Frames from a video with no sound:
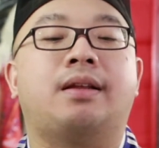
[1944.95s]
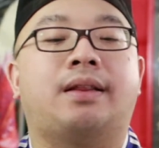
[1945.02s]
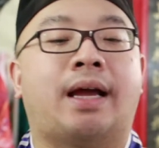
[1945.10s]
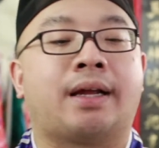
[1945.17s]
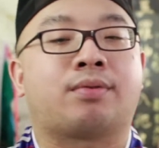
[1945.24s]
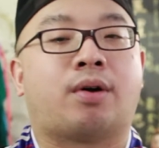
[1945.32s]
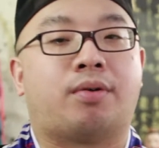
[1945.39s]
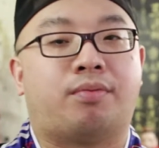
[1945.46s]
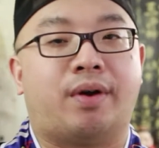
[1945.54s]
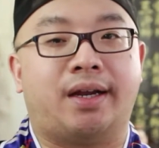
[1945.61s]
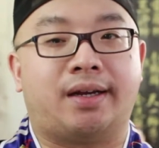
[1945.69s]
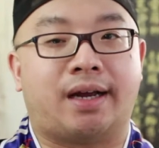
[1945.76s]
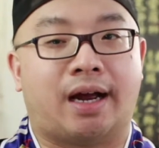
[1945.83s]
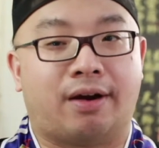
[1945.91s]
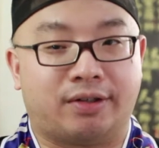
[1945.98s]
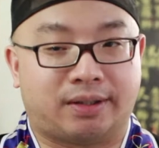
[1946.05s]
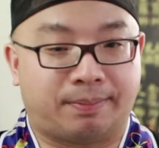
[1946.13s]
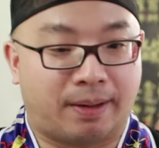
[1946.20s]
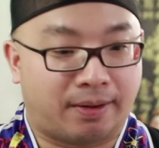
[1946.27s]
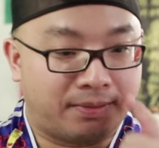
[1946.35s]
That's what rain cow is
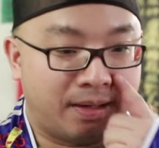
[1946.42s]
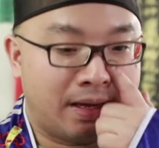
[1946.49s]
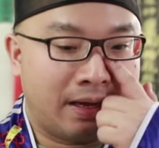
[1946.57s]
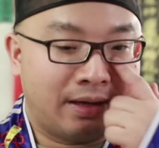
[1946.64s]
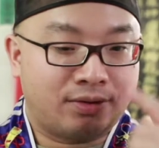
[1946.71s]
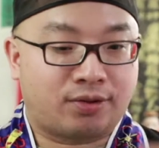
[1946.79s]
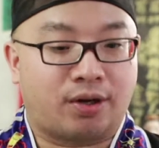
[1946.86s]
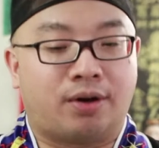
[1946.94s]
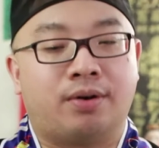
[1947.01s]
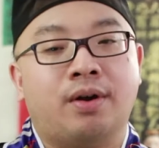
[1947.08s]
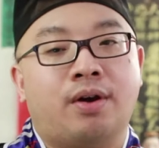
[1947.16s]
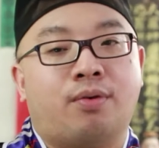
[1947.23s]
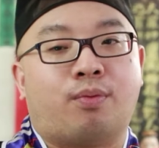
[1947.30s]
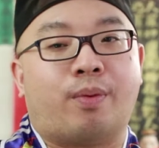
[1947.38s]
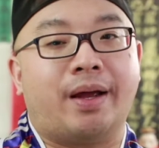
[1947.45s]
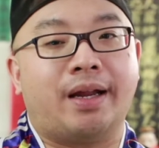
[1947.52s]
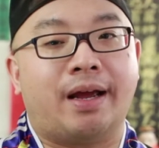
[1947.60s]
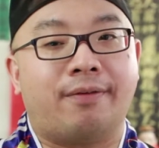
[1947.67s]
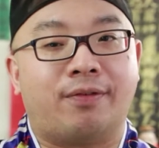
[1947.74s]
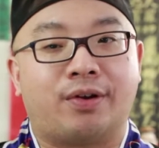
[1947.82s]
about. So
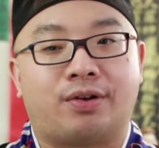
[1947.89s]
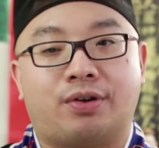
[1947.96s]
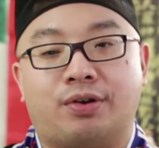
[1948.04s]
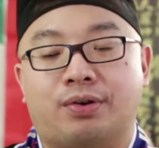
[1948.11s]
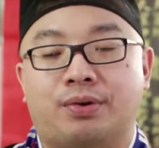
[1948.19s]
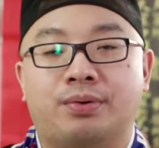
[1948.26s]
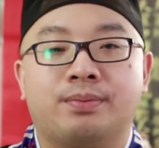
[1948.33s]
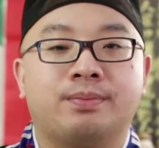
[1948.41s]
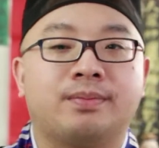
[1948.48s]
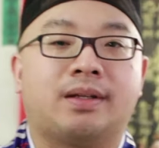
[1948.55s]
whenever you